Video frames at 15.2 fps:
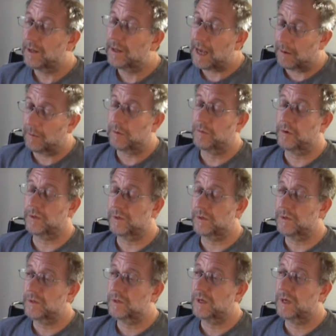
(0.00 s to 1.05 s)
that will
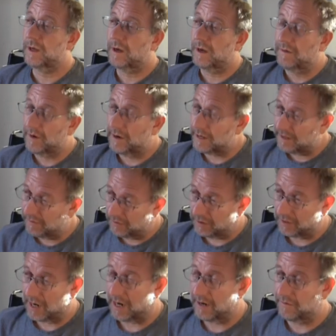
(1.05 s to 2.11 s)
produce a very
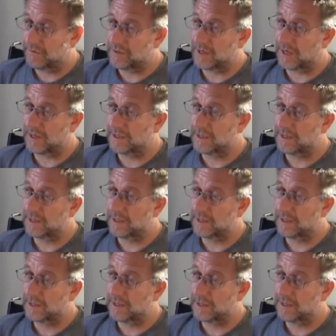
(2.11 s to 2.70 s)
different kind of result.